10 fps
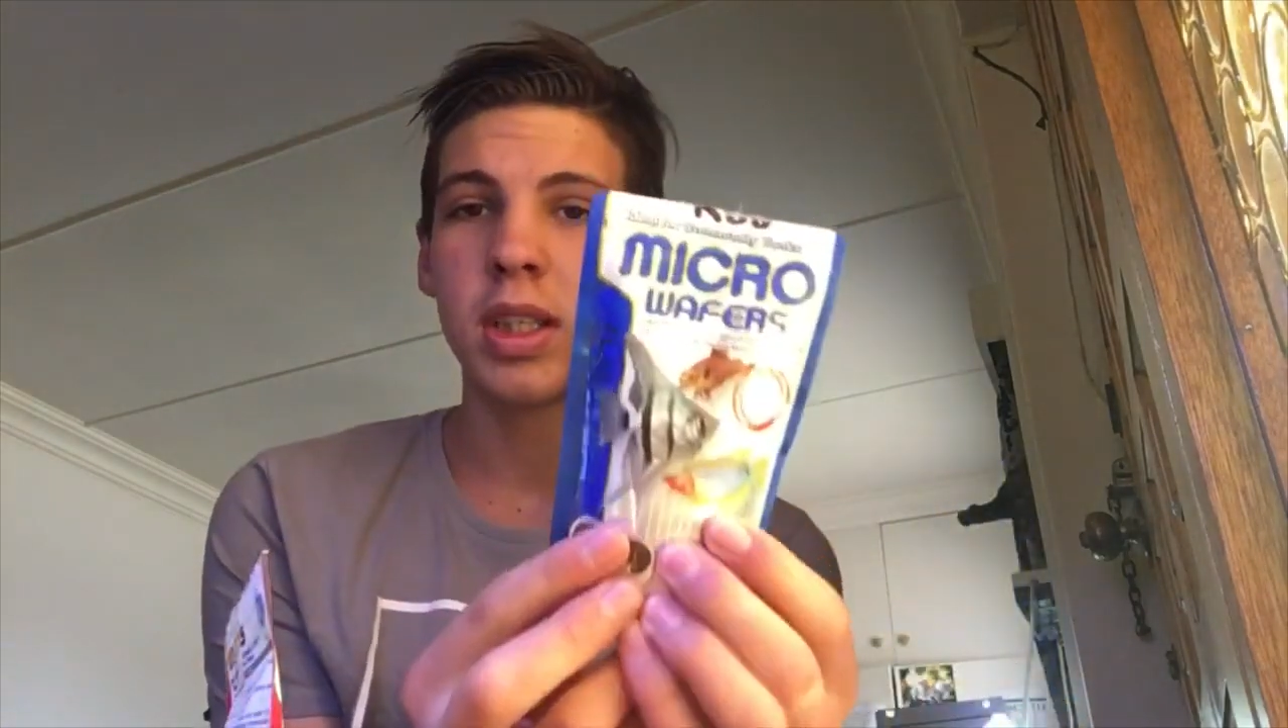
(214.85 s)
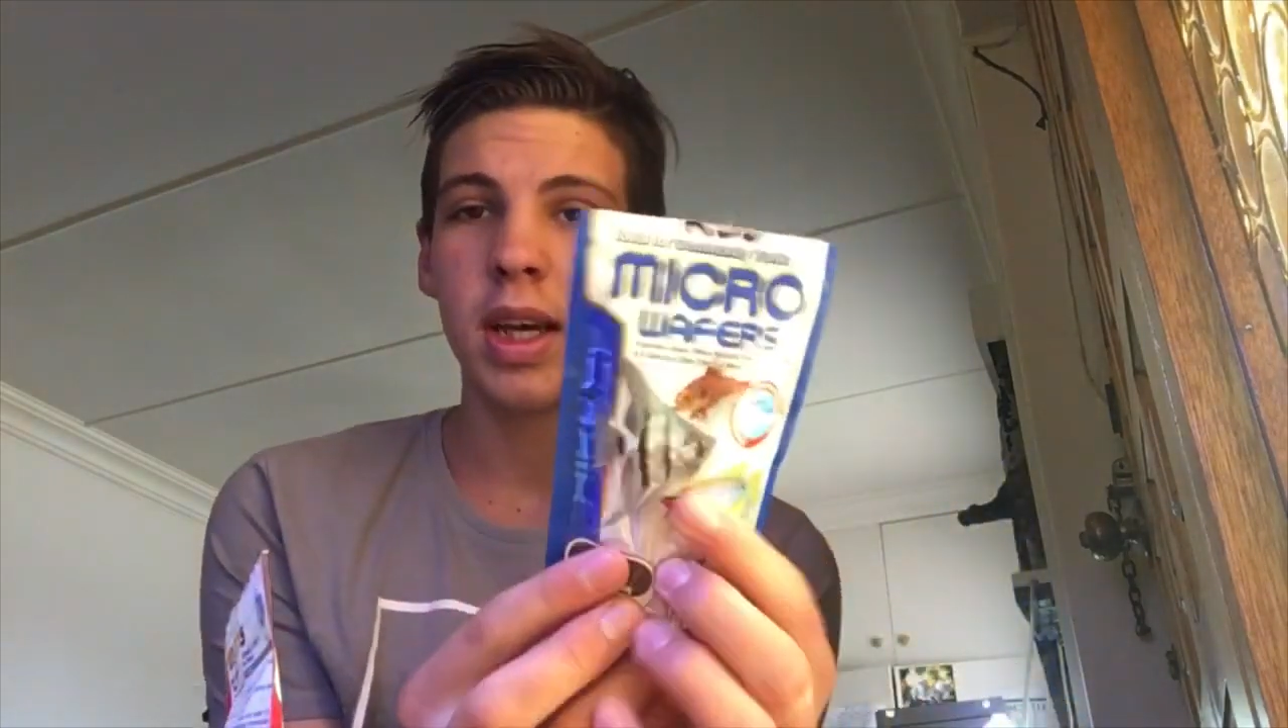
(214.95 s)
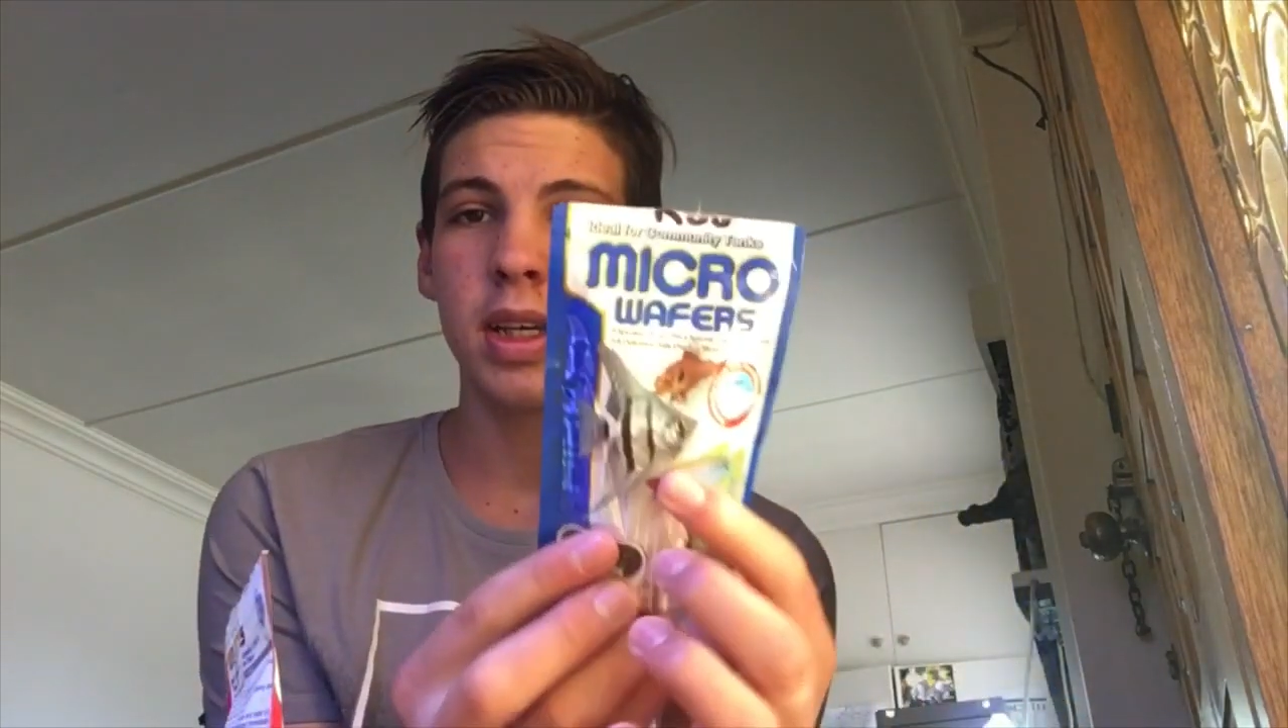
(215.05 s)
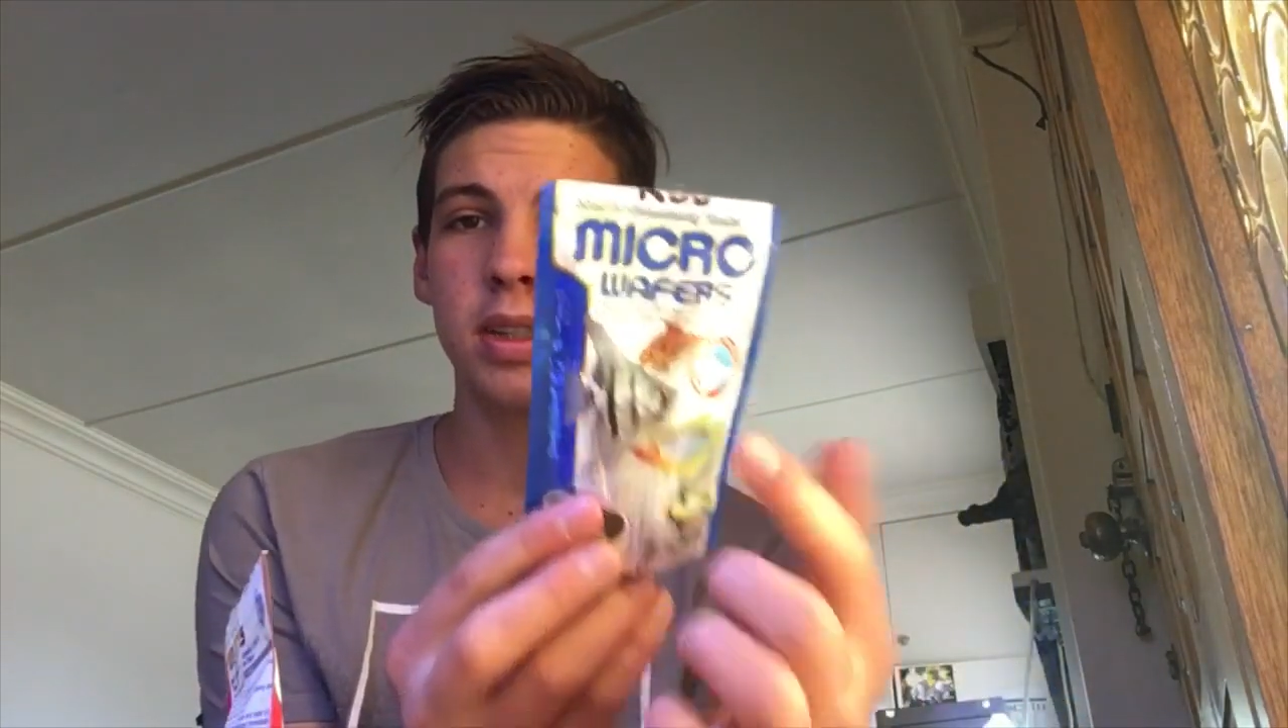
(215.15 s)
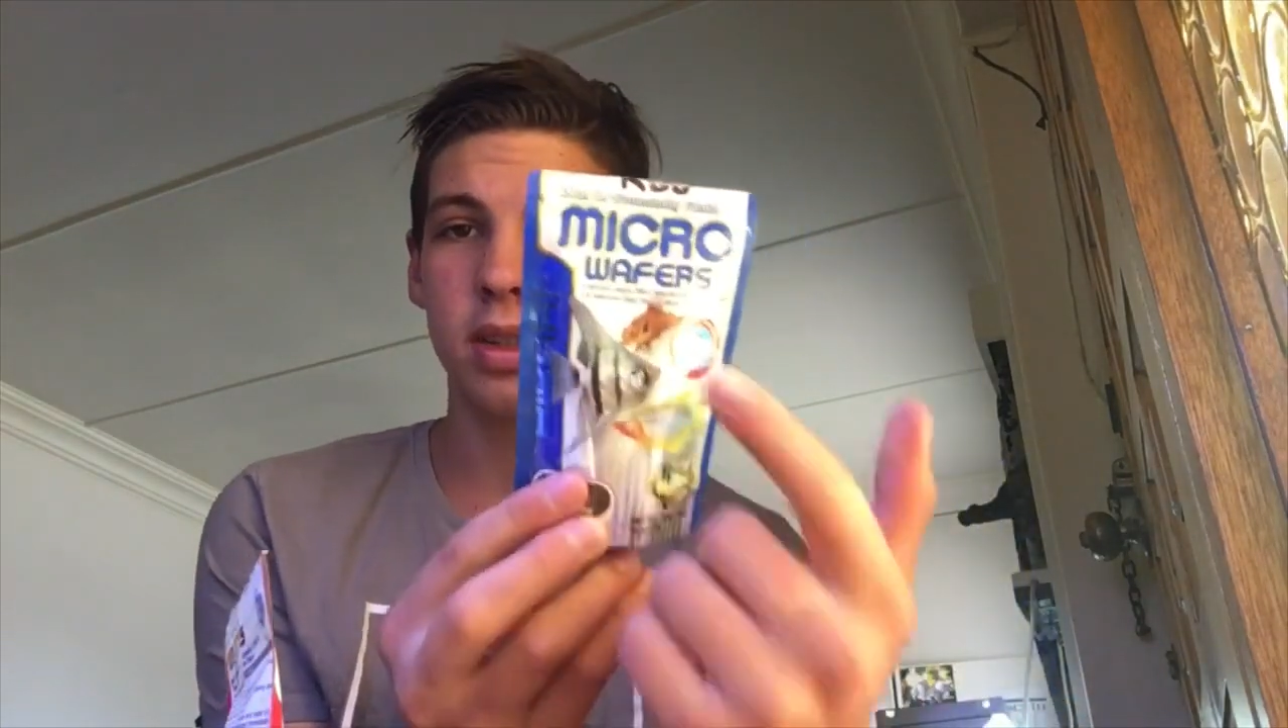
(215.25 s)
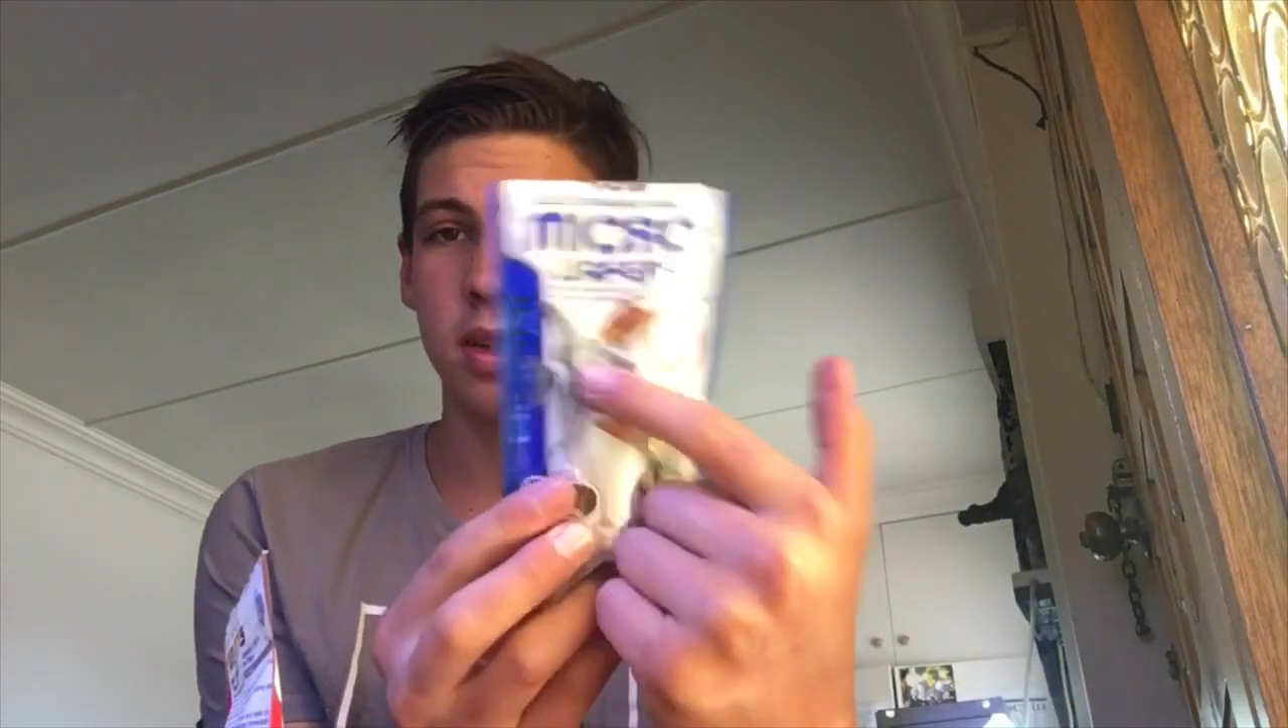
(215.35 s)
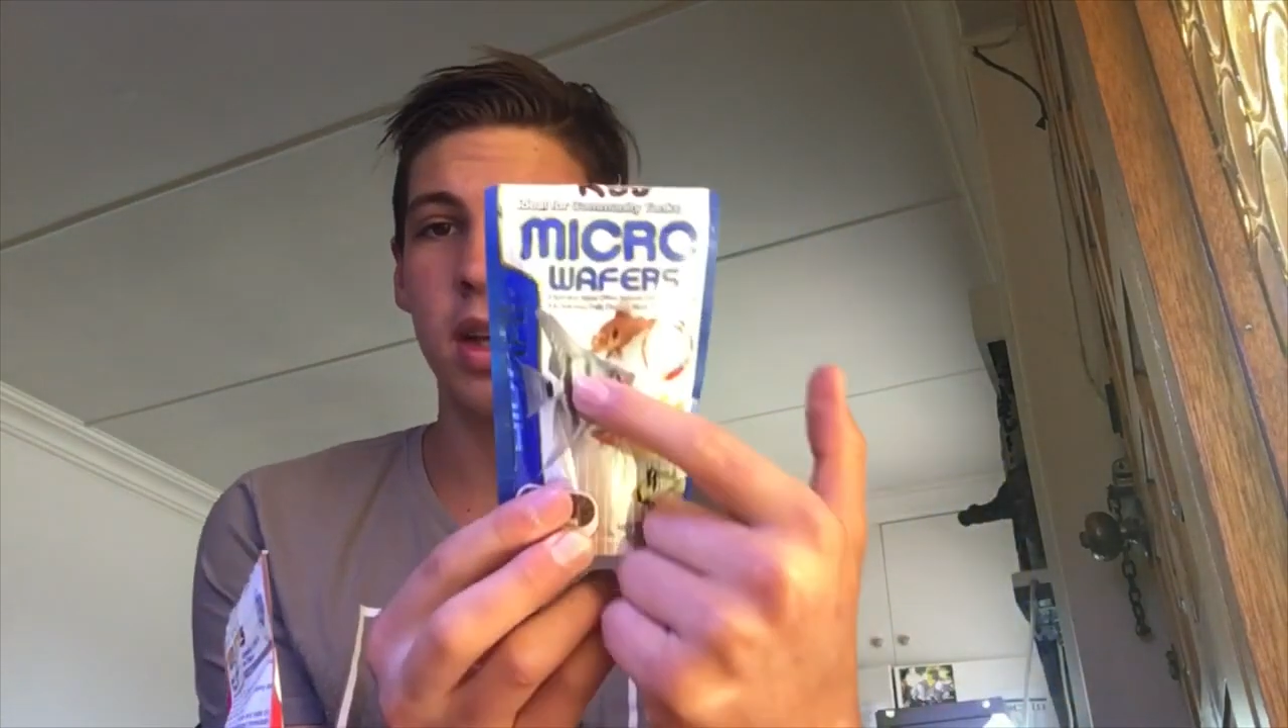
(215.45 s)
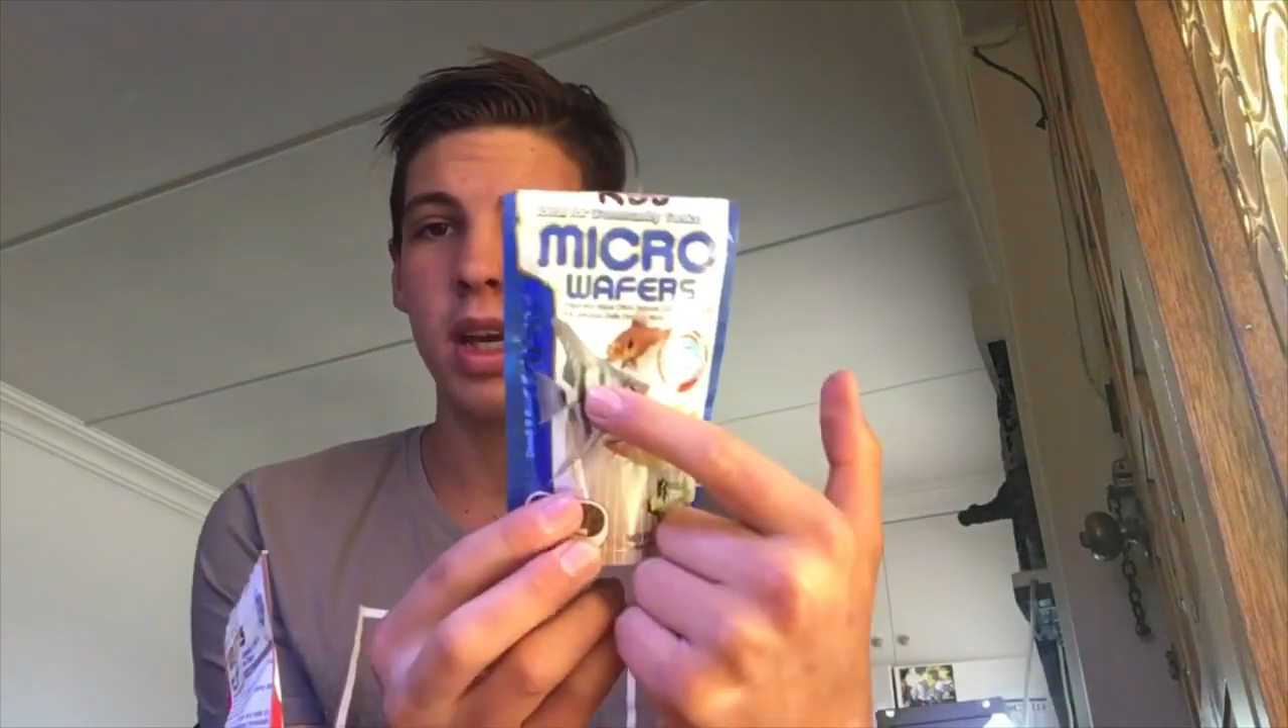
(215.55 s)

tanks.